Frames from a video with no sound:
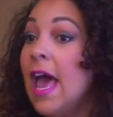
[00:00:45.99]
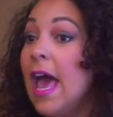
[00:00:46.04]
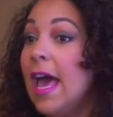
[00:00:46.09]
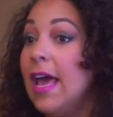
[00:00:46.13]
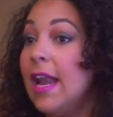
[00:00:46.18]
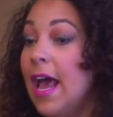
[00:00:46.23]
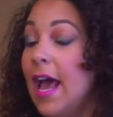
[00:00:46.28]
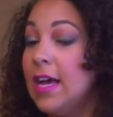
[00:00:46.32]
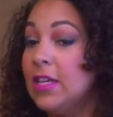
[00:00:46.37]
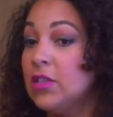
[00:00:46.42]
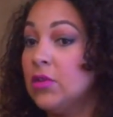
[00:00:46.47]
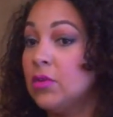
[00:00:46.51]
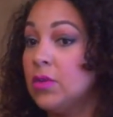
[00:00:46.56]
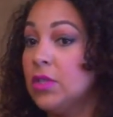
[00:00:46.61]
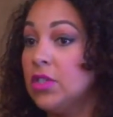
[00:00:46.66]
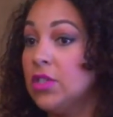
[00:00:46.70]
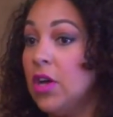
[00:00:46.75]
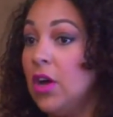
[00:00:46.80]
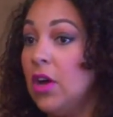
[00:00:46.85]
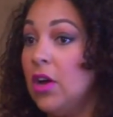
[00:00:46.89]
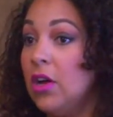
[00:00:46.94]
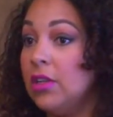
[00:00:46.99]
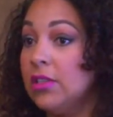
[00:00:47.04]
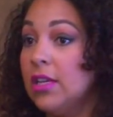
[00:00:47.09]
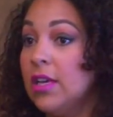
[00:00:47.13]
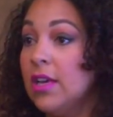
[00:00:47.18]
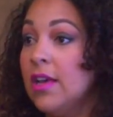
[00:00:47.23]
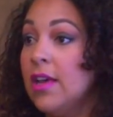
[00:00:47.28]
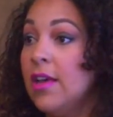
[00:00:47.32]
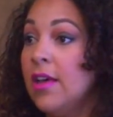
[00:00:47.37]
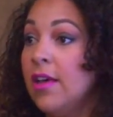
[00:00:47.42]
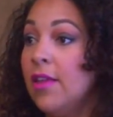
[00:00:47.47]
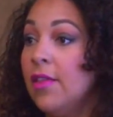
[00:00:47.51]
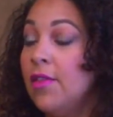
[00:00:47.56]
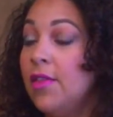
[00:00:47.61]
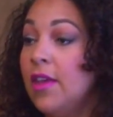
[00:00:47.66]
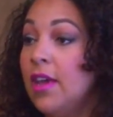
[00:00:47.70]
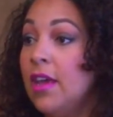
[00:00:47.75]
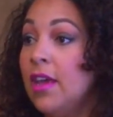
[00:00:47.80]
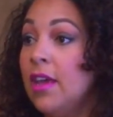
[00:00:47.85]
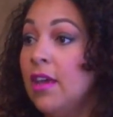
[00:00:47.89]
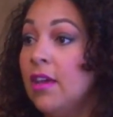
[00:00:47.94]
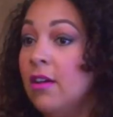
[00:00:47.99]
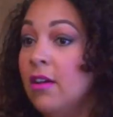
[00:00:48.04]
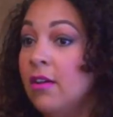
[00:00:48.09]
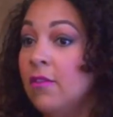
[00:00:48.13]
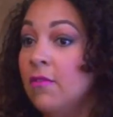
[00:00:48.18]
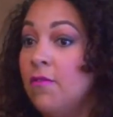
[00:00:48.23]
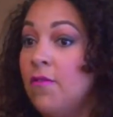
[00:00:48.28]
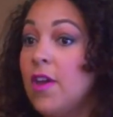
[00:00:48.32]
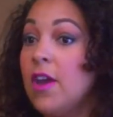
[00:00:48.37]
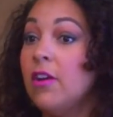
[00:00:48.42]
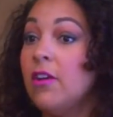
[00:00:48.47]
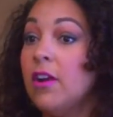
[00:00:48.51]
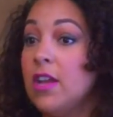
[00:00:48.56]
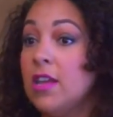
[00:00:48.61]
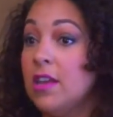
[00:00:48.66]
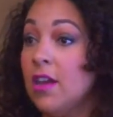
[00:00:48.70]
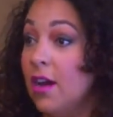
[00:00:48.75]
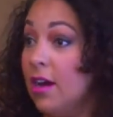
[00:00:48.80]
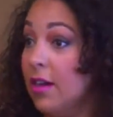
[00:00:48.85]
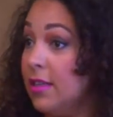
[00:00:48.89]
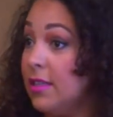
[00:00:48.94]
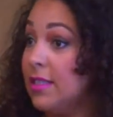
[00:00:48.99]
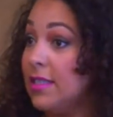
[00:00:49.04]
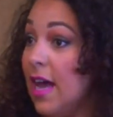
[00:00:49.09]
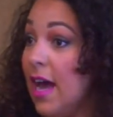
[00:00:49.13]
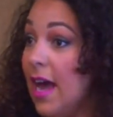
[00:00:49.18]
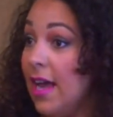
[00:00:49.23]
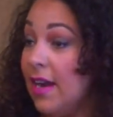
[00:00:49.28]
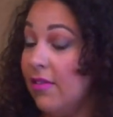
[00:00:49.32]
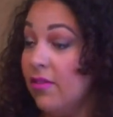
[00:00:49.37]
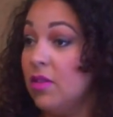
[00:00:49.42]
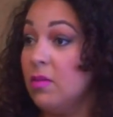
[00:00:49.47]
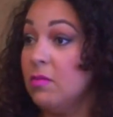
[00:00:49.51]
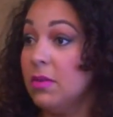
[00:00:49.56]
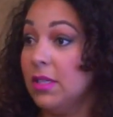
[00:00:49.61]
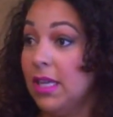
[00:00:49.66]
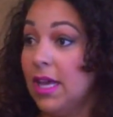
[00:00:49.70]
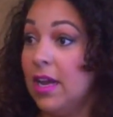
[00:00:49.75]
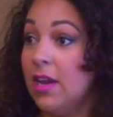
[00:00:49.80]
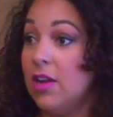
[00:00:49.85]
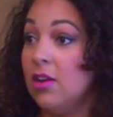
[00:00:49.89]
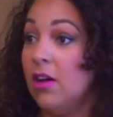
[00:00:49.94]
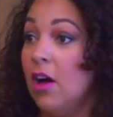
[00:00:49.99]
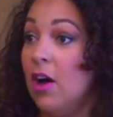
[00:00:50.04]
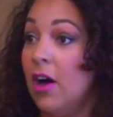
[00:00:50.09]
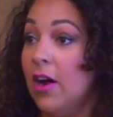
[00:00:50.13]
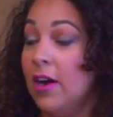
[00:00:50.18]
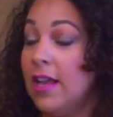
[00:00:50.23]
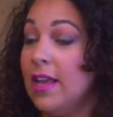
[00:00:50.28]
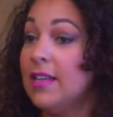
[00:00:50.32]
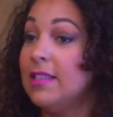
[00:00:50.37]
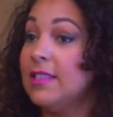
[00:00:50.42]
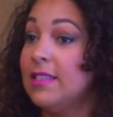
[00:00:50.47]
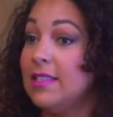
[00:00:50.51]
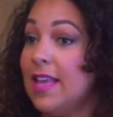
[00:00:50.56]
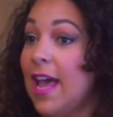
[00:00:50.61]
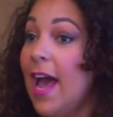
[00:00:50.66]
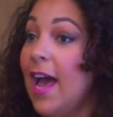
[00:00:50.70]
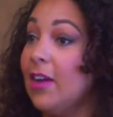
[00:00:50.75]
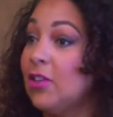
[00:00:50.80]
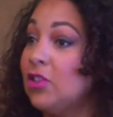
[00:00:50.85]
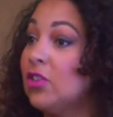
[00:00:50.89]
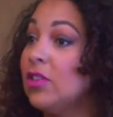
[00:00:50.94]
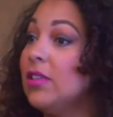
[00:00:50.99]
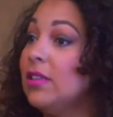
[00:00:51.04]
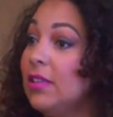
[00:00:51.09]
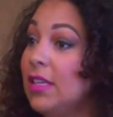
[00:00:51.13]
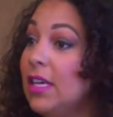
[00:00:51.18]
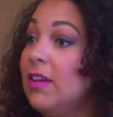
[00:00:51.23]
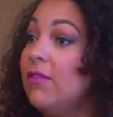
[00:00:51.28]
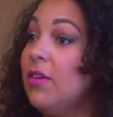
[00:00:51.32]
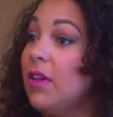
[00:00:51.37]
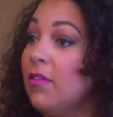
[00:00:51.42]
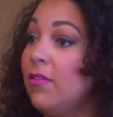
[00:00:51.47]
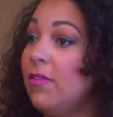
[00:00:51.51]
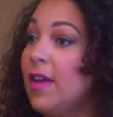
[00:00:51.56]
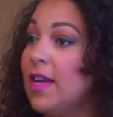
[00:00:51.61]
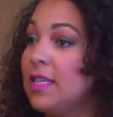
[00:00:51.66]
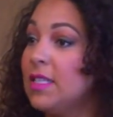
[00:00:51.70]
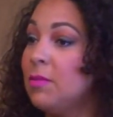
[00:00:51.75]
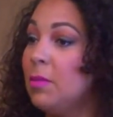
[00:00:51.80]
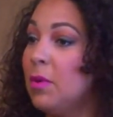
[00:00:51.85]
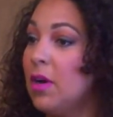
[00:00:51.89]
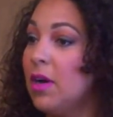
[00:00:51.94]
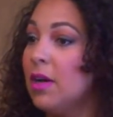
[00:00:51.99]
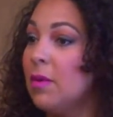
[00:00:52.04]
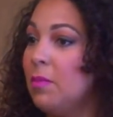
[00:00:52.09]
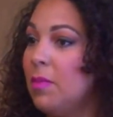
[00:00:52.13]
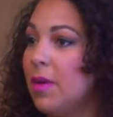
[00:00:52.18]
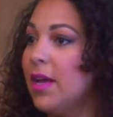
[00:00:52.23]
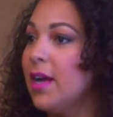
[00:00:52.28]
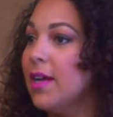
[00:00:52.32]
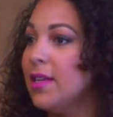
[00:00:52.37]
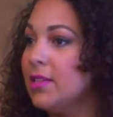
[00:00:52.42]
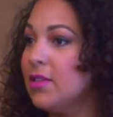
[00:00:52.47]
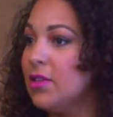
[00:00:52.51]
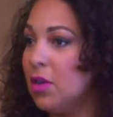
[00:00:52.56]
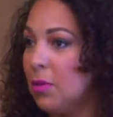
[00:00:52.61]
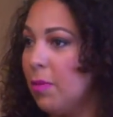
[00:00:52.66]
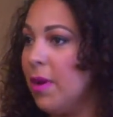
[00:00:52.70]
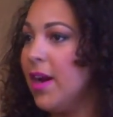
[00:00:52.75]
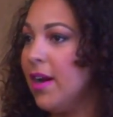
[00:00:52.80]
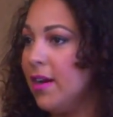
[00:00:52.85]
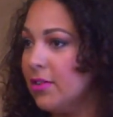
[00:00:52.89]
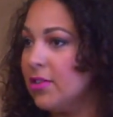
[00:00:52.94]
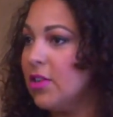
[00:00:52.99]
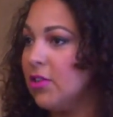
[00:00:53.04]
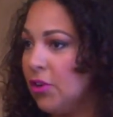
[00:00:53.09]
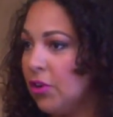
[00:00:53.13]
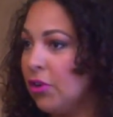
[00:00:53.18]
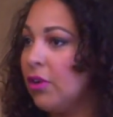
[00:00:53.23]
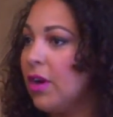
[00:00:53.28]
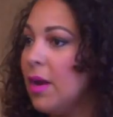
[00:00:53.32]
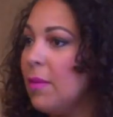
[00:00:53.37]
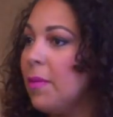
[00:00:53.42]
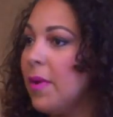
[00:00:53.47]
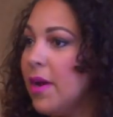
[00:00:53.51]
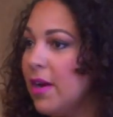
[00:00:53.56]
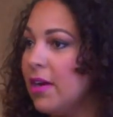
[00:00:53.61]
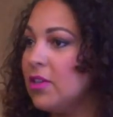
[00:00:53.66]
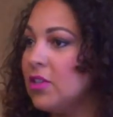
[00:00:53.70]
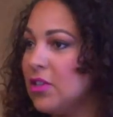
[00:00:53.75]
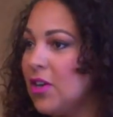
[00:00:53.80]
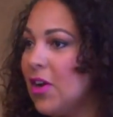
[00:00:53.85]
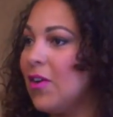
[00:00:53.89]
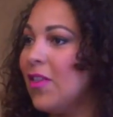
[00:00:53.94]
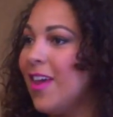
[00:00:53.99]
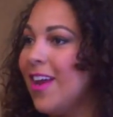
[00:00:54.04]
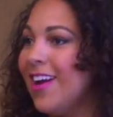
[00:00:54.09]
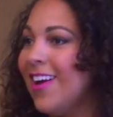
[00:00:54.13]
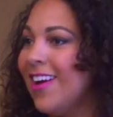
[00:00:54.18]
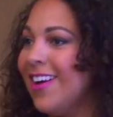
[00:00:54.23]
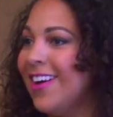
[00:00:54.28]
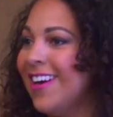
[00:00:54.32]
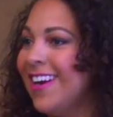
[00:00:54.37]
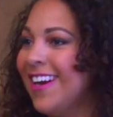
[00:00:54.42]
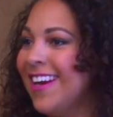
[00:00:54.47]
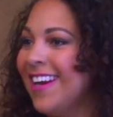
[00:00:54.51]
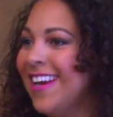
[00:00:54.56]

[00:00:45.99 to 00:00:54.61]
And as a result, the very young side of the millennial audience is actually leaving Facebook because their parents and their grandparents are there.